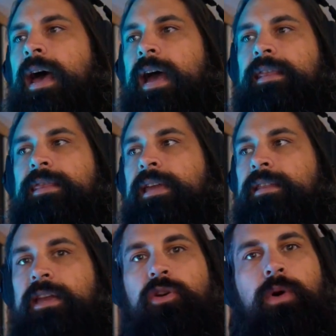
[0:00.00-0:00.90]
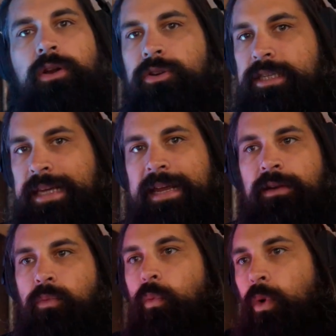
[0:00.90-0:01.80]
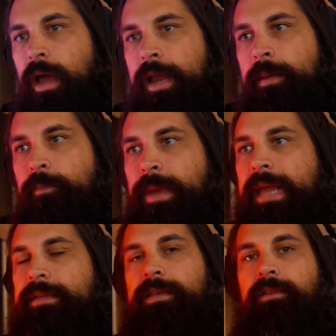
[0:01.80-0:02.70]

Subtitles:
I think they don't understand one bit